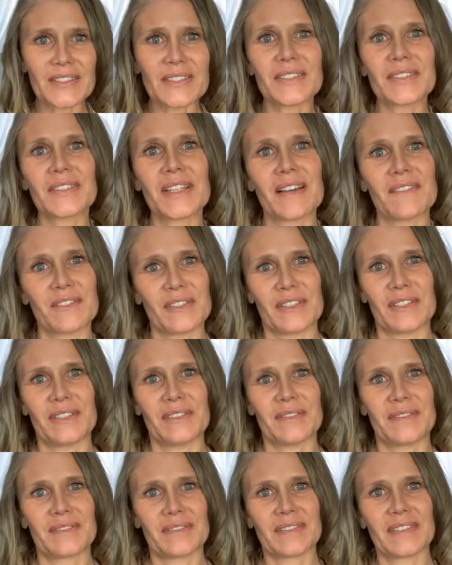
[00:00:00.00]

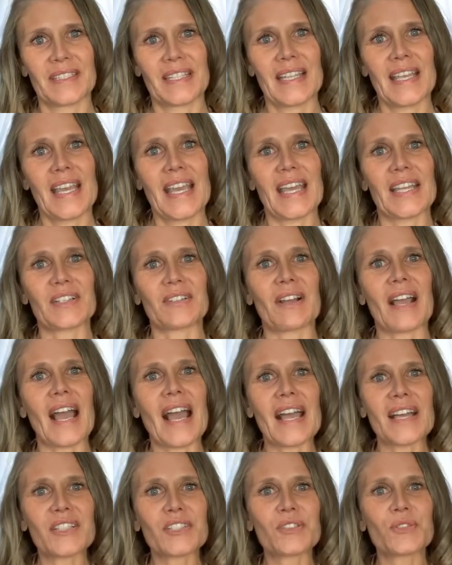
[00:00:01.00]
level and you're
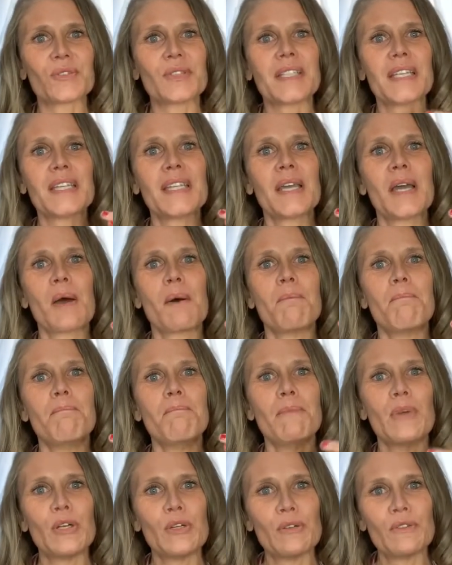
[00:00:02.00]
actually
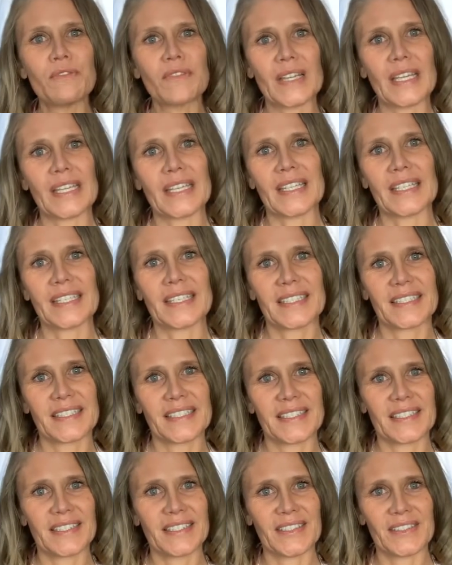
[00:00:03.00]
moving
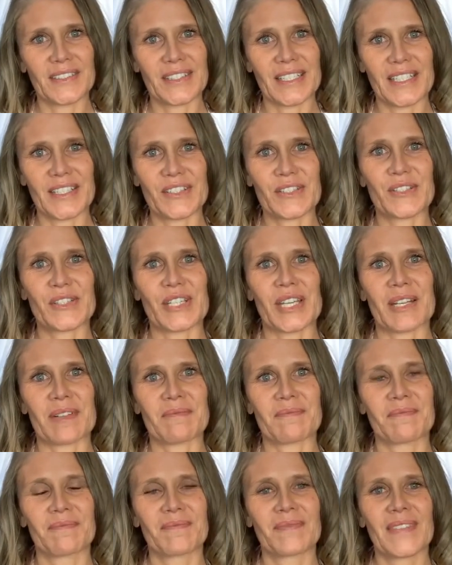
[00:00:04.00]
your energy.
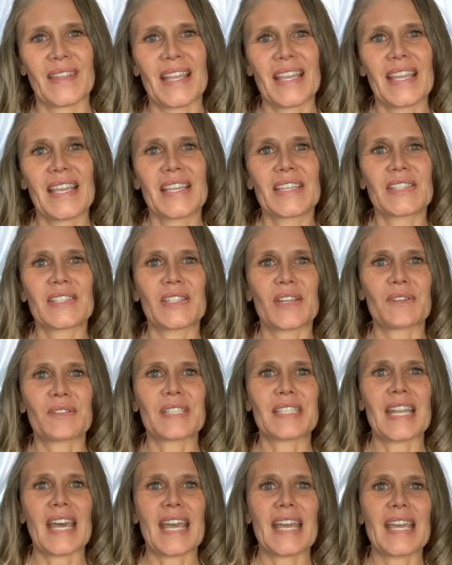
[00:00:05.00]
So
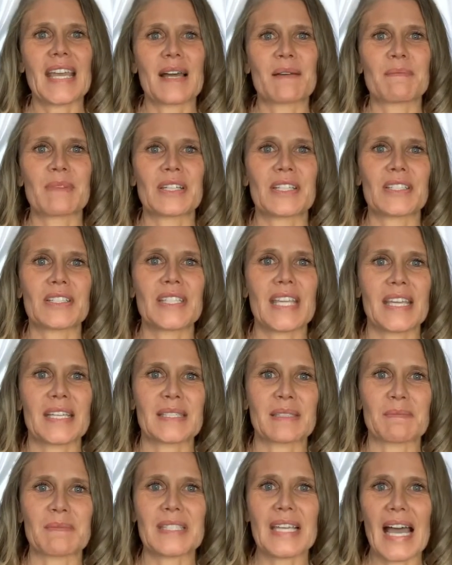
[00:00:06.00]
today I'm gonna take
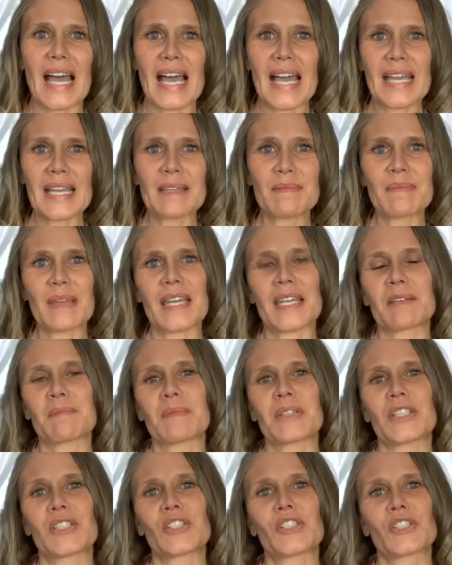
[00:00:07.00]
some time and I'm
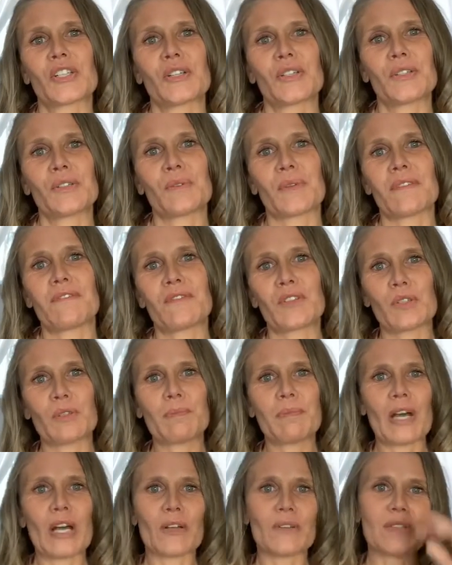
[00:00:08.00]
gonna show you a few
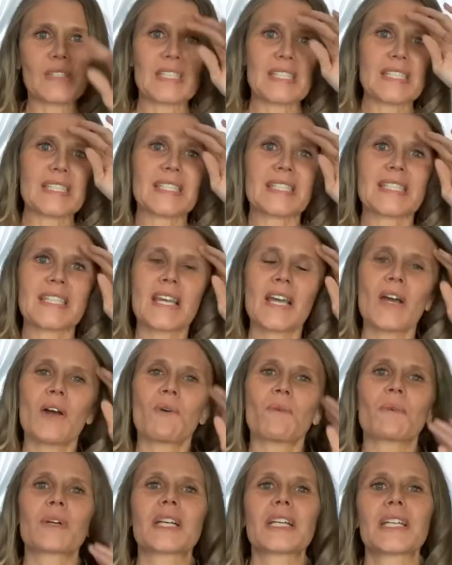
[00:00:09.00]
poses.
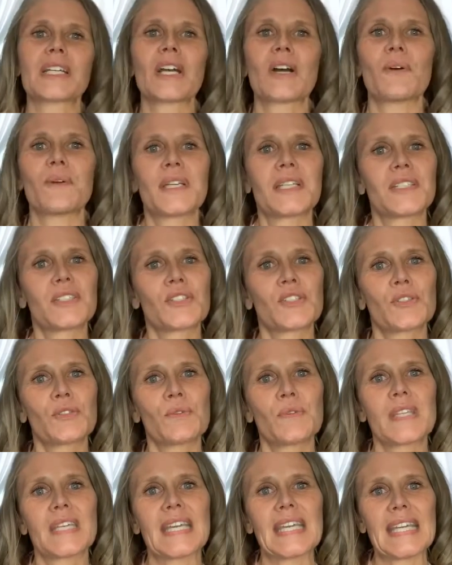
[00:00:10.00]
We're gonna go
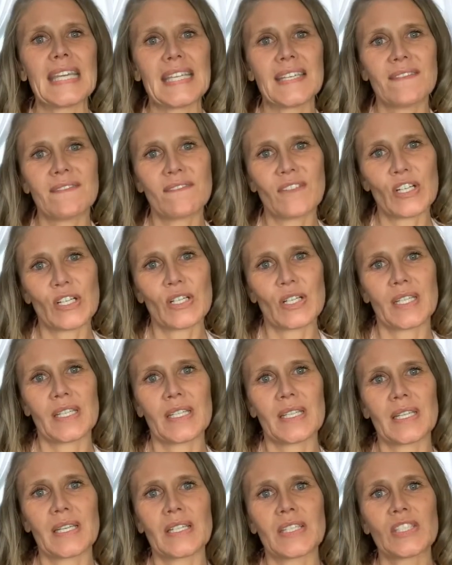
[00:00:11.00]
into the
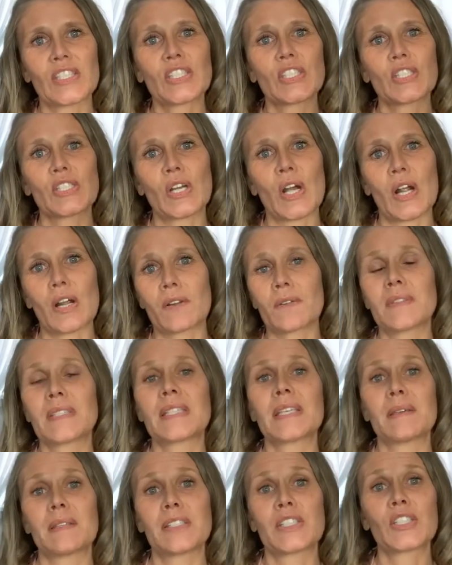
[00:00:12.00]
inverted
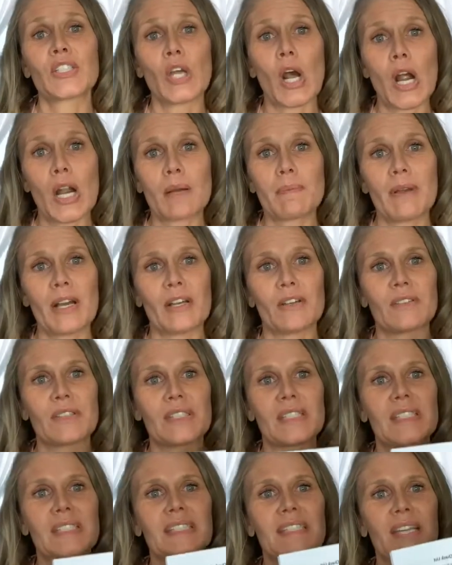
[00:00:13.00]
star
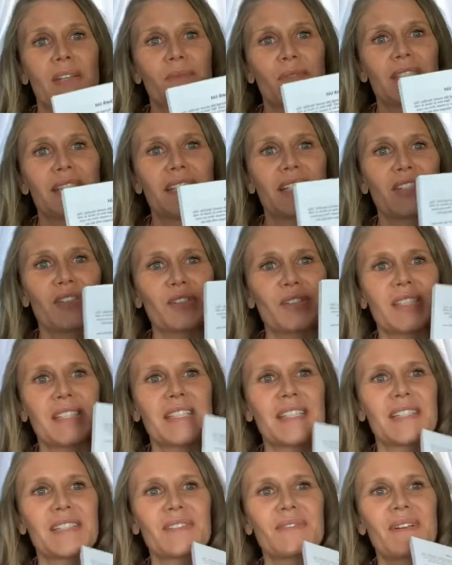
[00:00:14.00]
poses, and what's
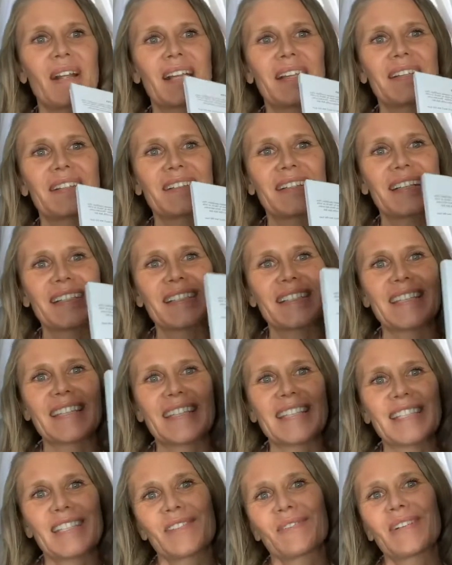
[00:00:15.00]
interesting is right here next to
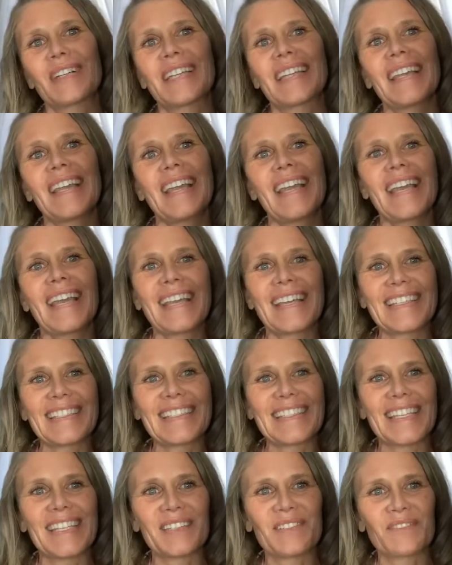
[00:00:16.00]
this one is
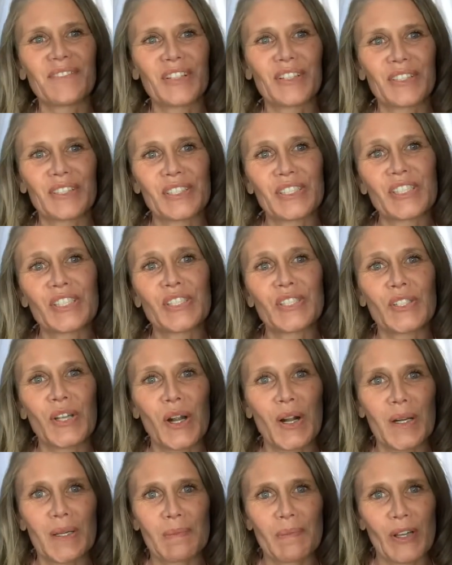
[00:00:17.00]
inverted
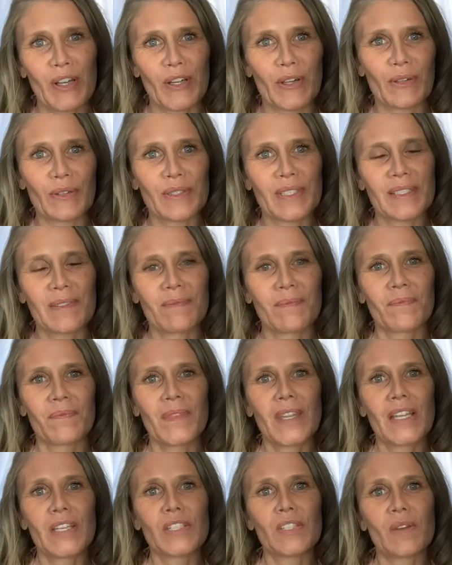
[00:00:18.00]
star pose.
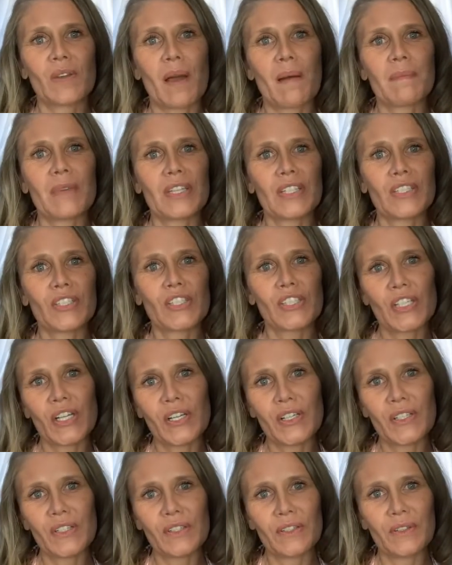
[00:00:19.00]
So I'm gonna show
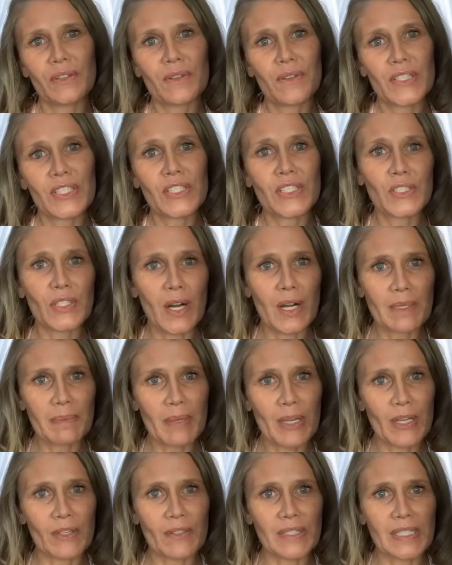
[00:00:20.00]
you the star
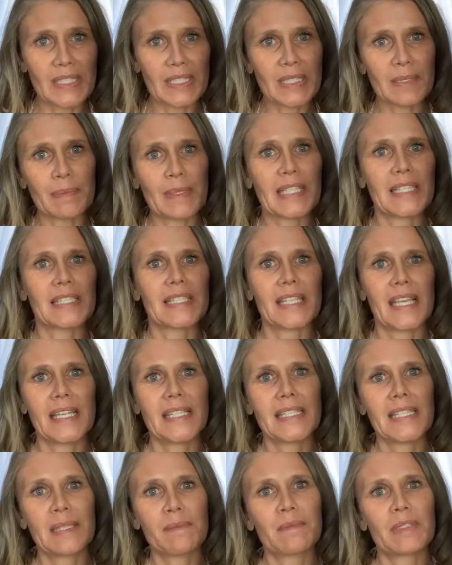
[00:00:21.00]
poses because they
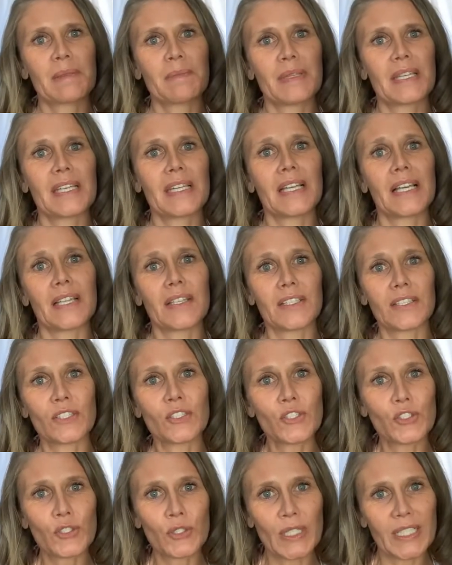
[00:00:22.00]
seem to be a little
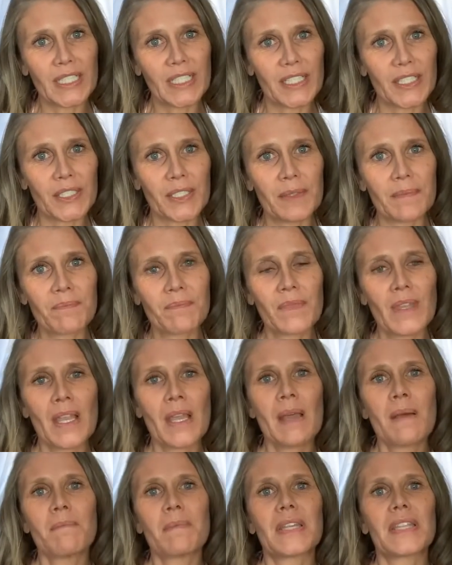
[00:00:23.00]
trickier,
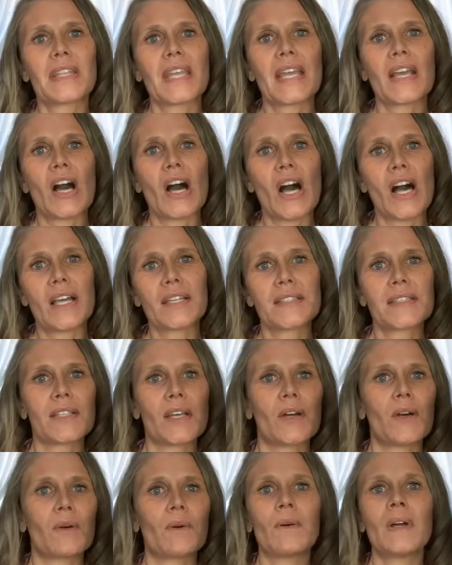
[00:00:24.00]
but they
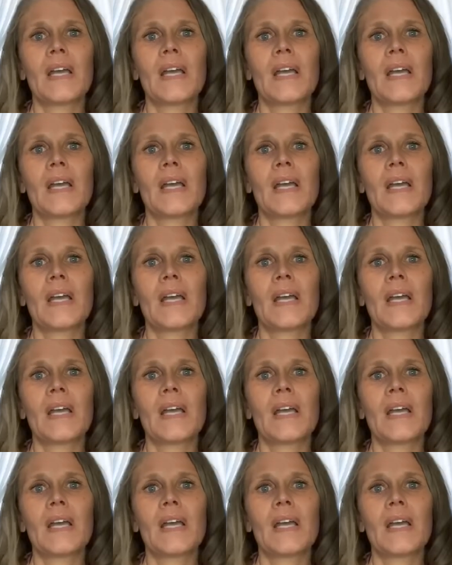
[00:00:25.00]
also,